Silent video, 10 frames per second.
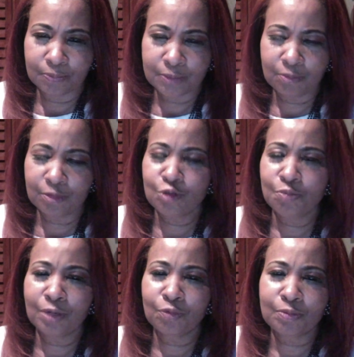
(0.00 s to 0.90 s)
Some of you
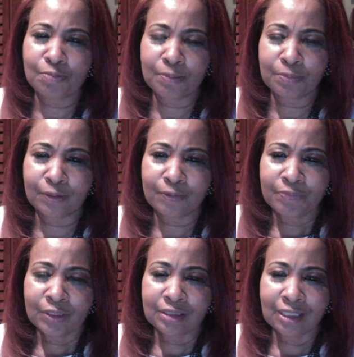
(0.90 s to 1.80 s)
may remember
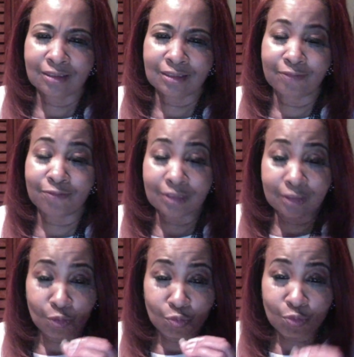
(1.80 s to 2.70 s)
that
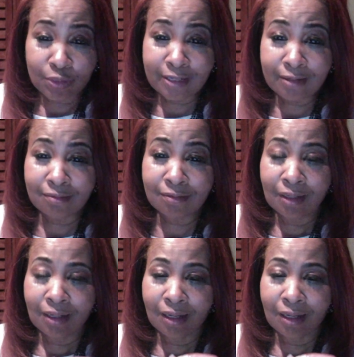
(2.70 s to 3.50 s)
the real